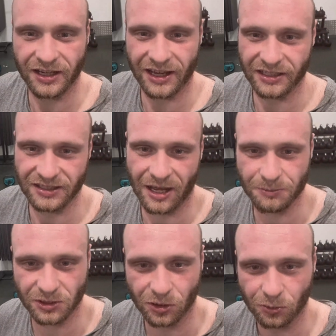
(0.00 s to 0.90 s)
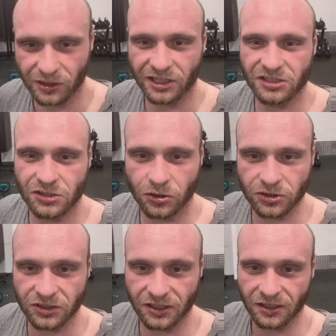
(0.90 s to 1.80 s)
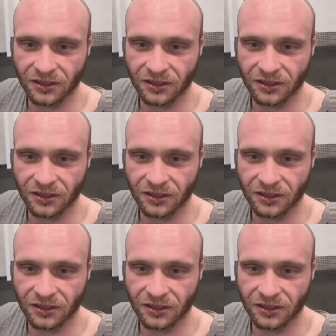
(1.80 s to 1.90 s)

It is absolutely disgusting.